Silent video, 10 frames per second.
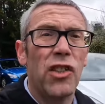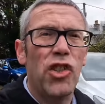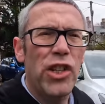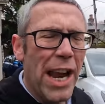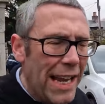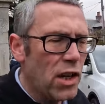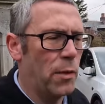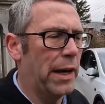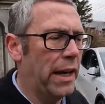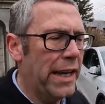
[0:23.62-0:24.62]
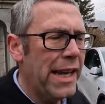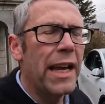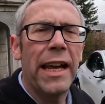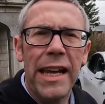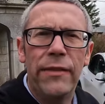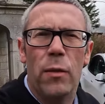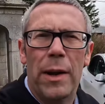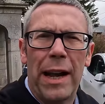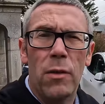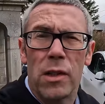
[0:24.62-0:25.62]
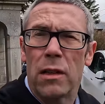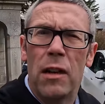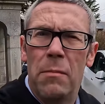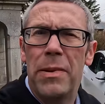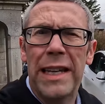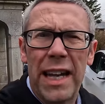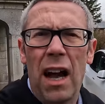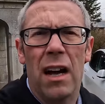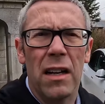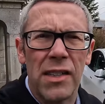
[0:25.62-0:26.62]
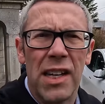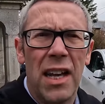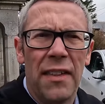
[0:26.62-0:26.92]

Genuinely, even when I was on company cars,